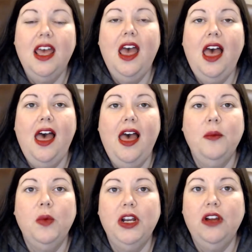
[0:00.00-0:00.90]

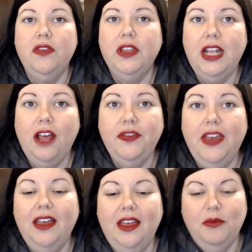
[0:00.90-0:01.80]
We're near
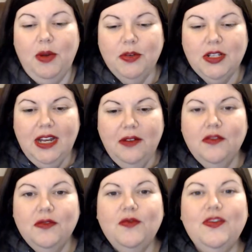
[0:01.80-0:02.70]
Philadelphia. I'm representing
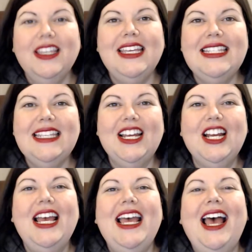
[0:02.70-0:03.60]
Phillies here.
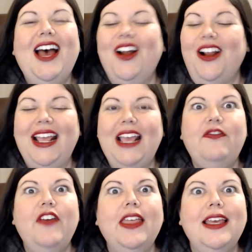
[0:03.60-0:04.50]
Or
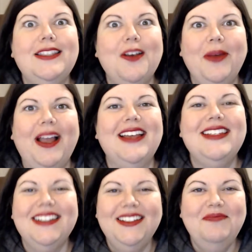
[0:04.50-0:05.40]
Phillies, oh my gosh,
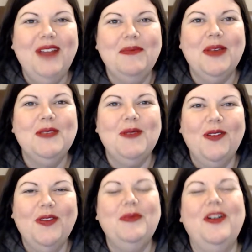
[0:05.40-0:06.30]
not baseball,
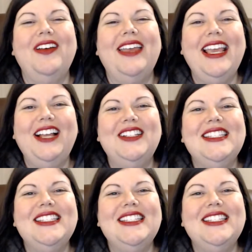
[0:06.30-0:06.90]
football, Eagles.